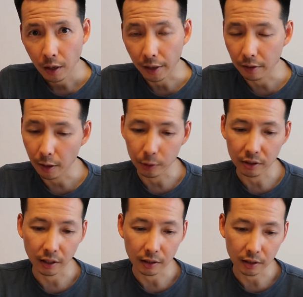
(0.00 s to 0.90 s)
and they would
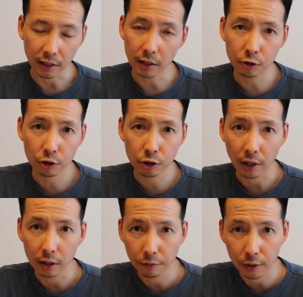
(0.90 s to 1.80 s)
take each
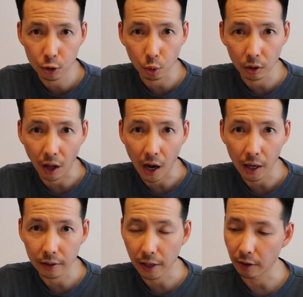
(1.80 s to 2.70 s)
individual
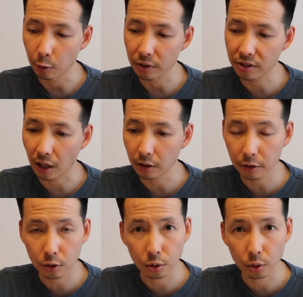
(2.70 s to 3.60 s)
lot and they would sell
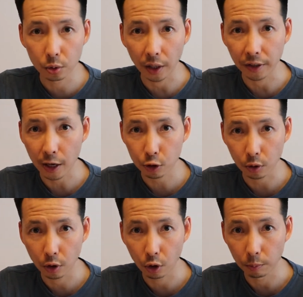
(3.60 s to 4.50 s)
it to a
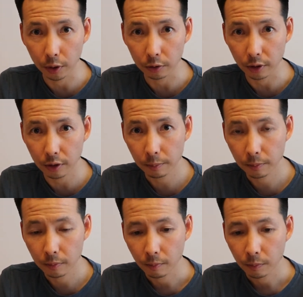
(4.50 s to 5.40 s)
national home builder.
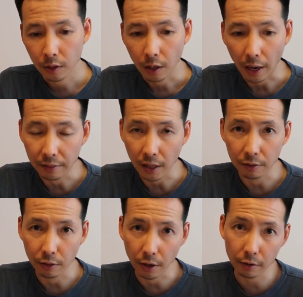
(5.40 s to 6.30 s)
And
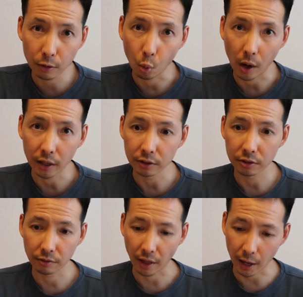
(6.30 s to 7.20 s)
then they're the
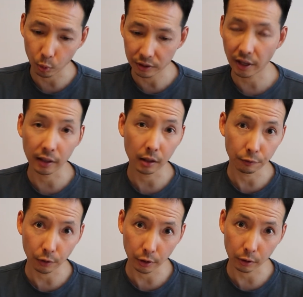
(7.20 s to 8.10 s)
ones that would take it
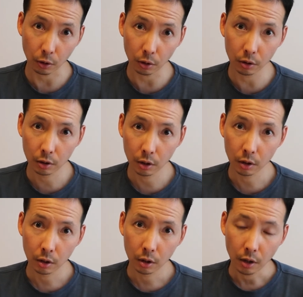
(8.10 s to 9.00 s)
vertical.
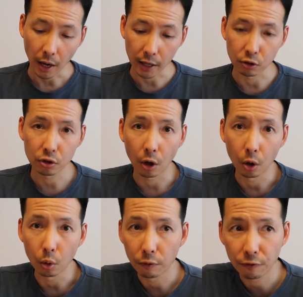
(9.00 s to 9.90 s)
And
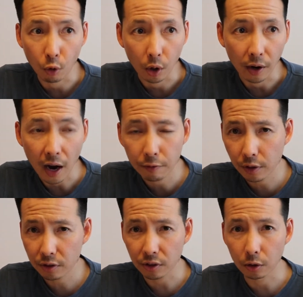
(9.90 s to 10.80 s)
so for
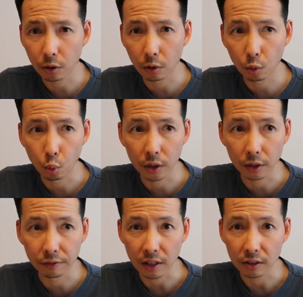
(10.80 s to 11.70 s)
every single one
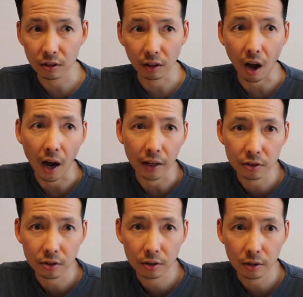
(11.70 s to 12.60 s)
of these
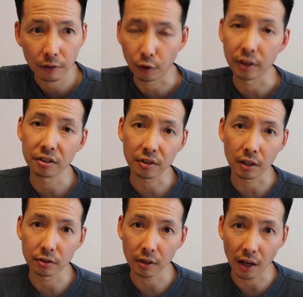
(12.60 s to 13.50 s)
lots, for instance,